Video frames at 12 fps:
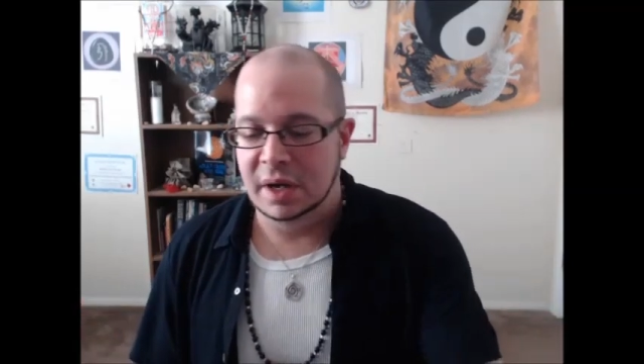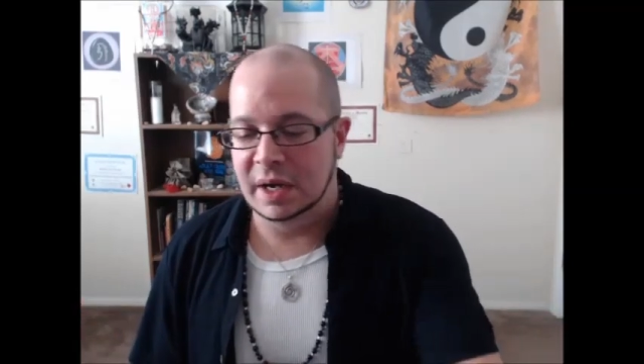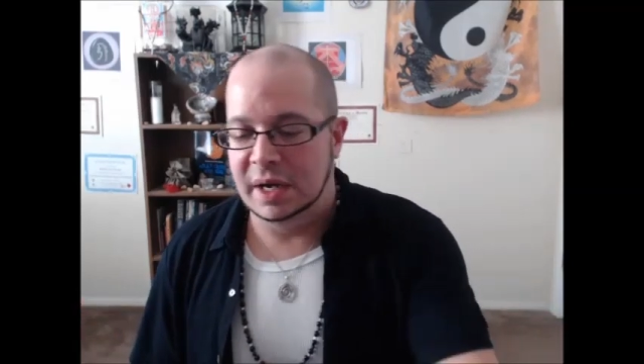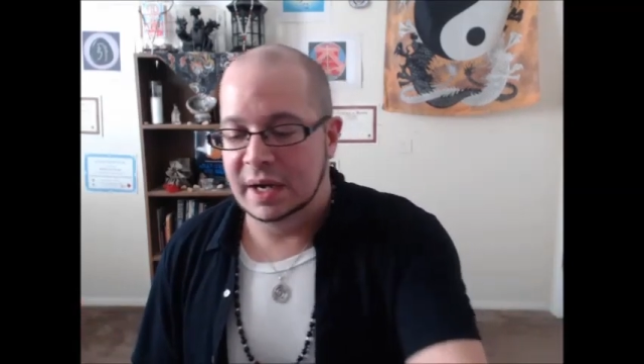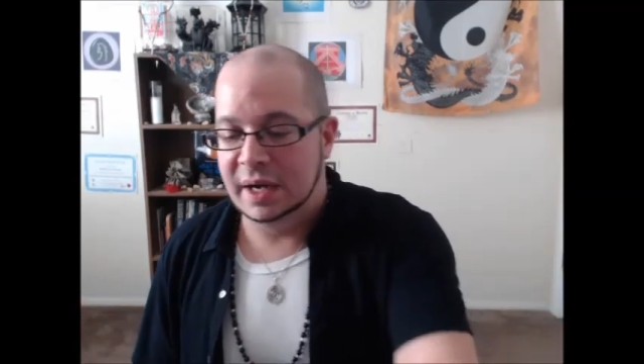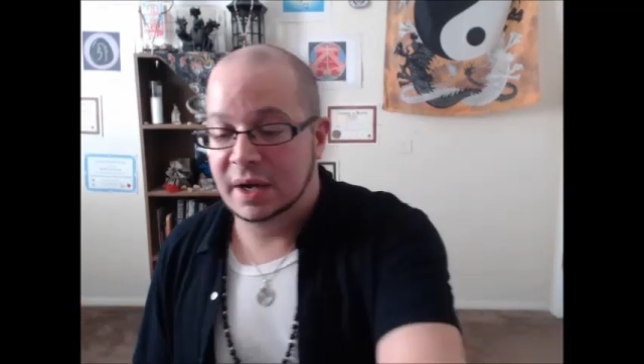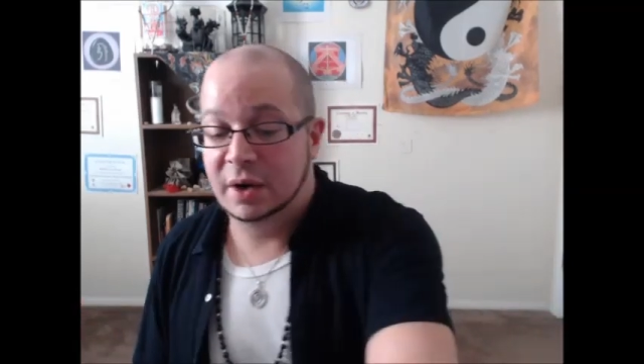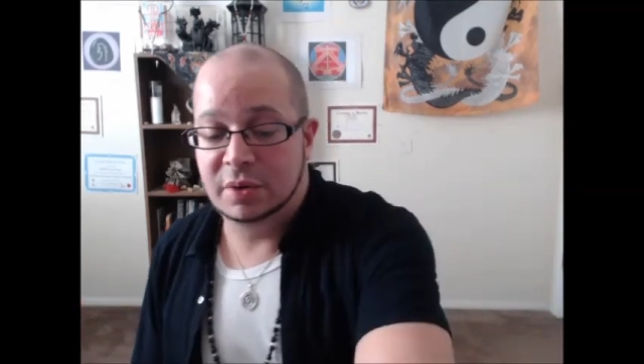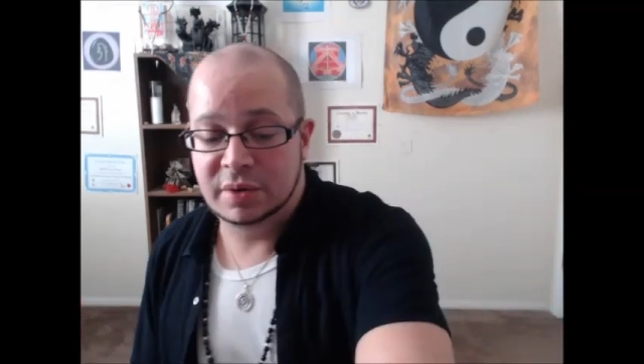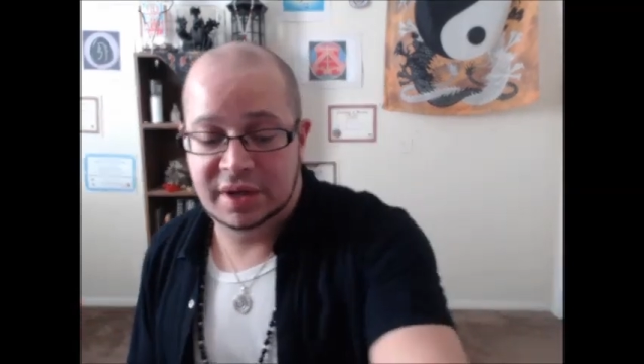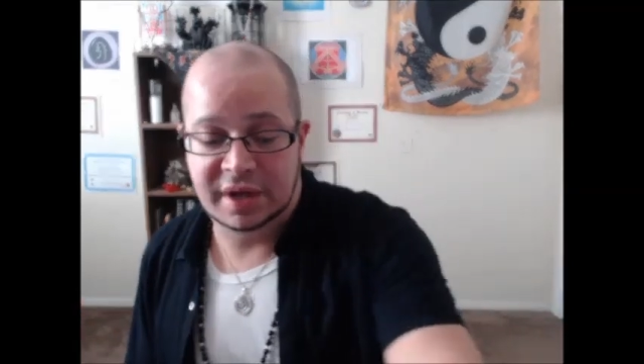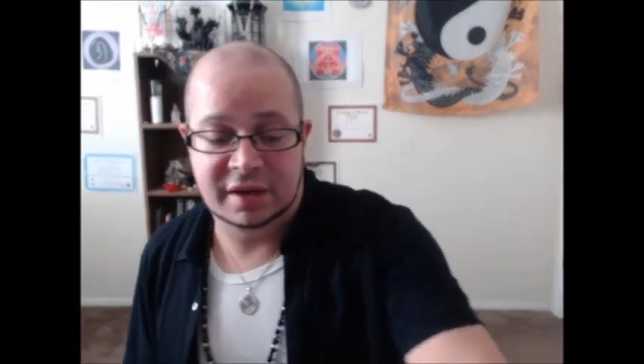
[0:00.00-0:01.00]
Uh,
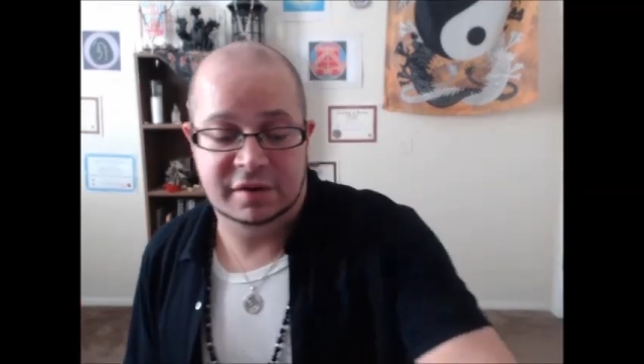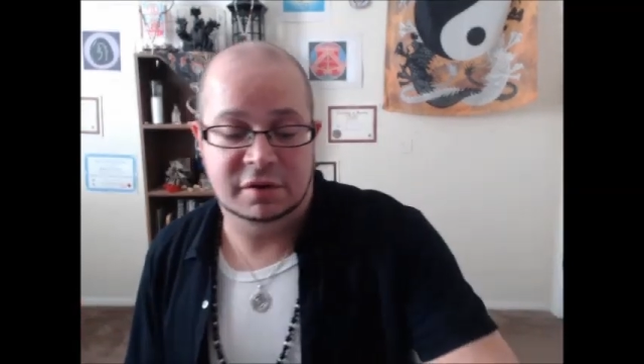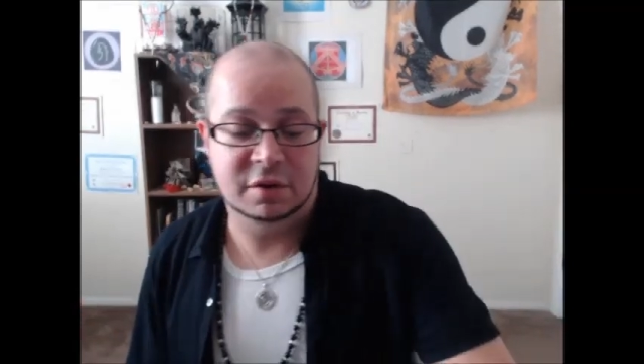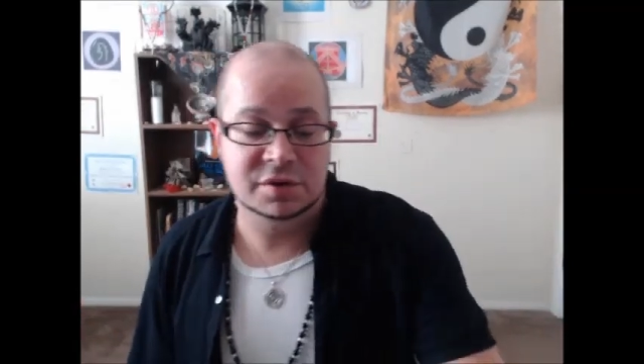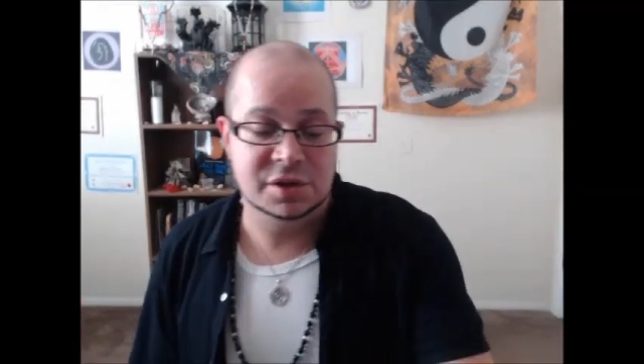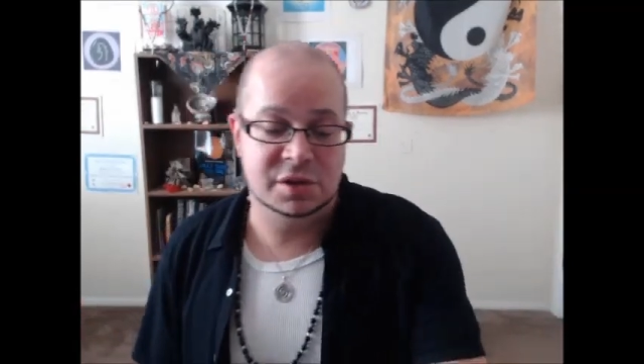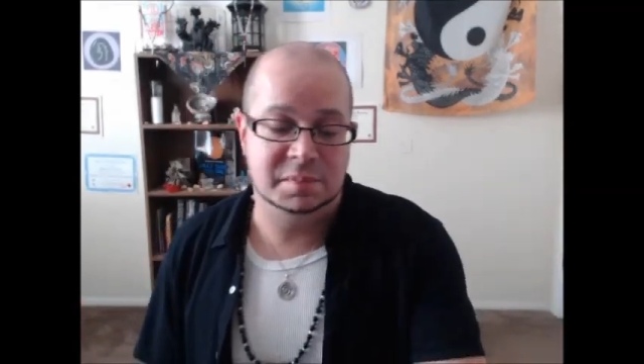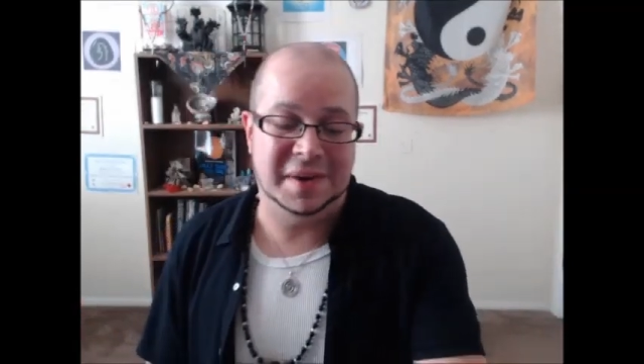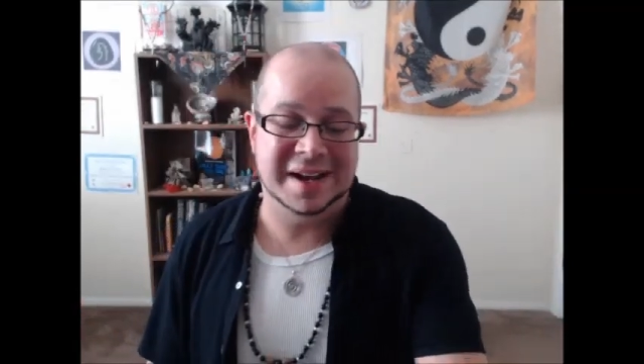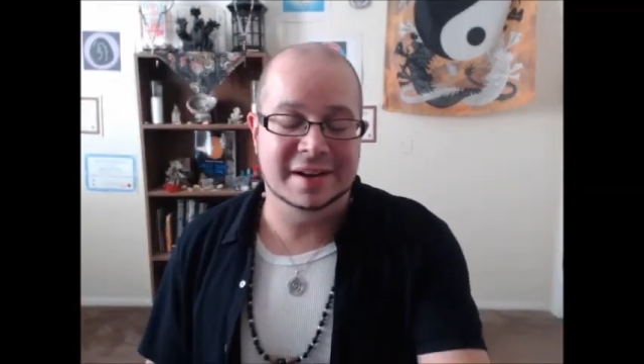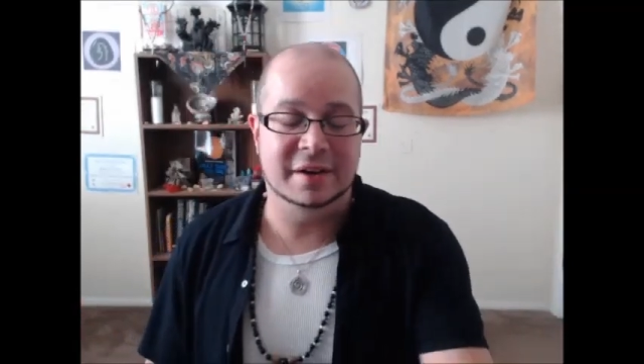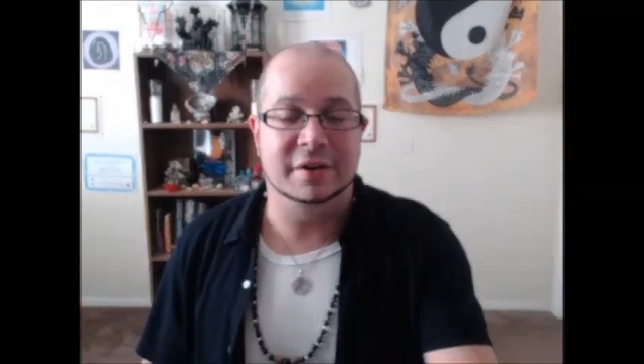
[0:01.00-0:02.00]
okay, so
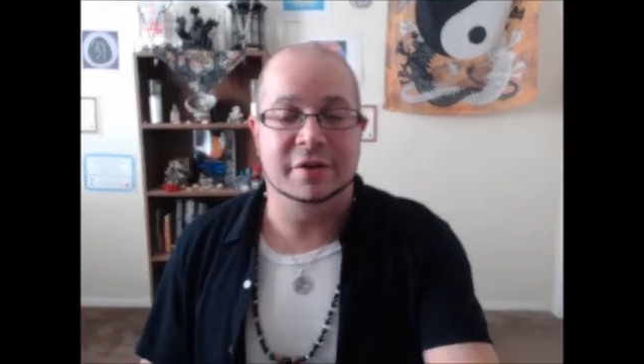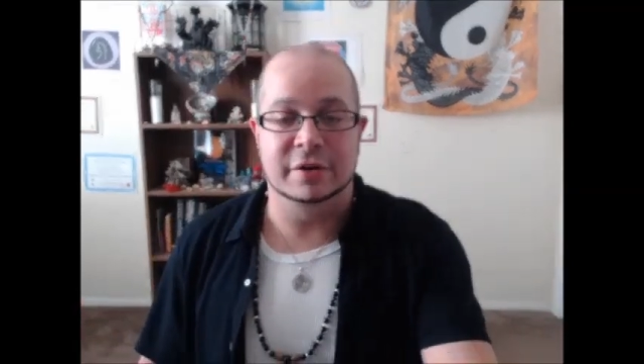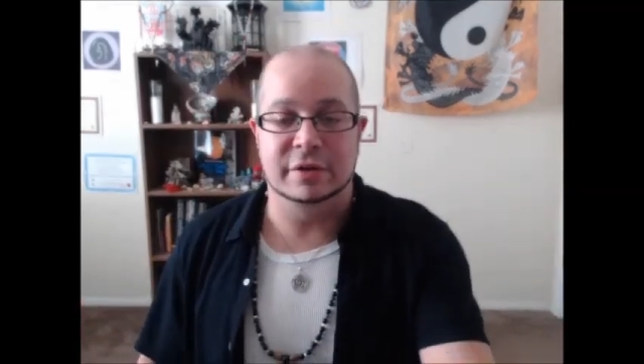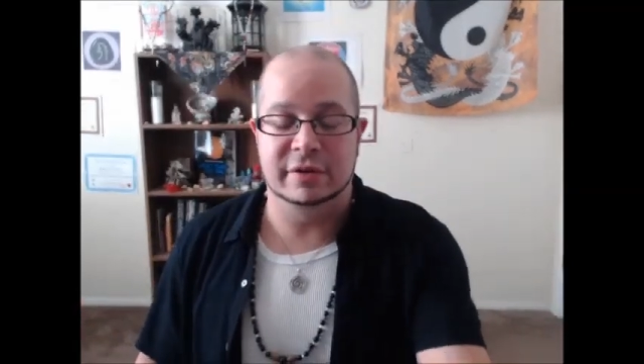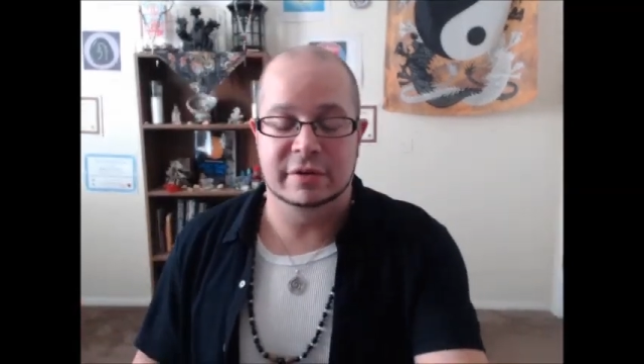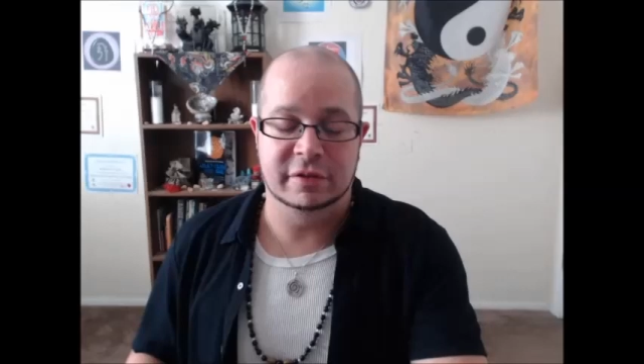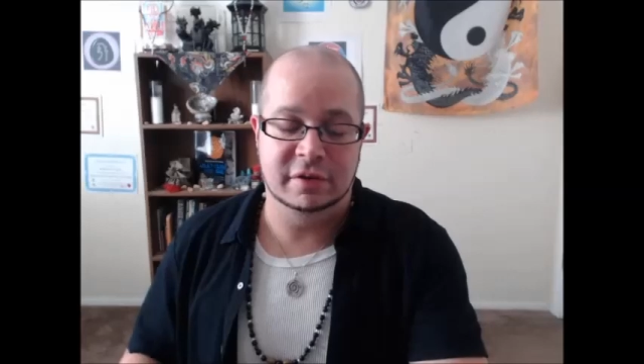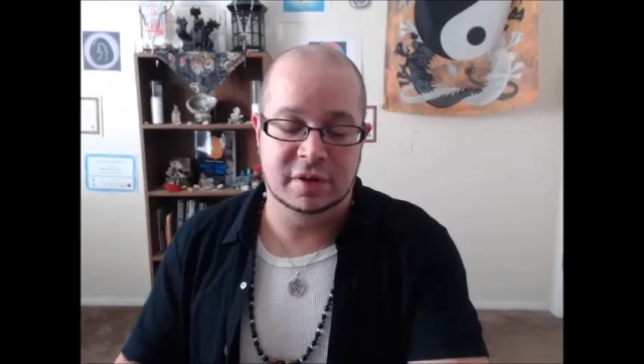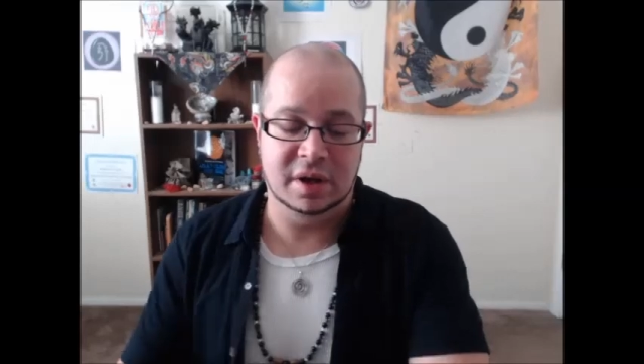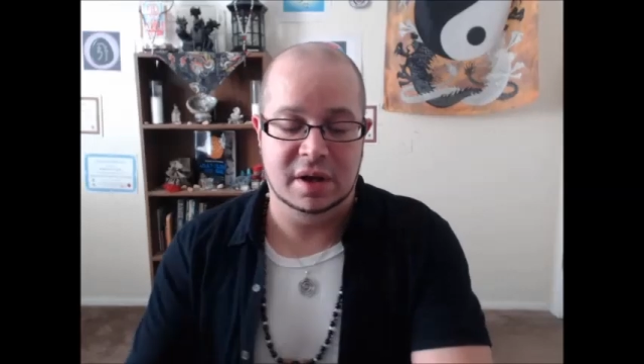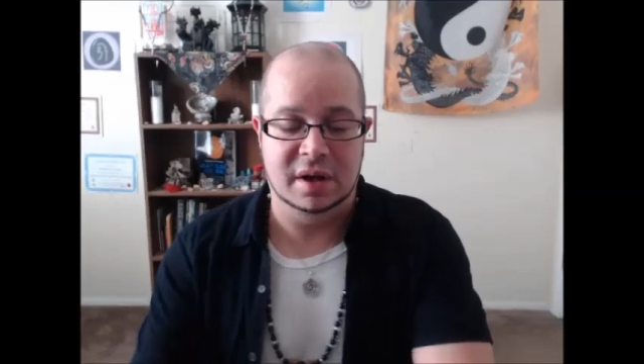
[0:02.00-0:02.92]
spiders.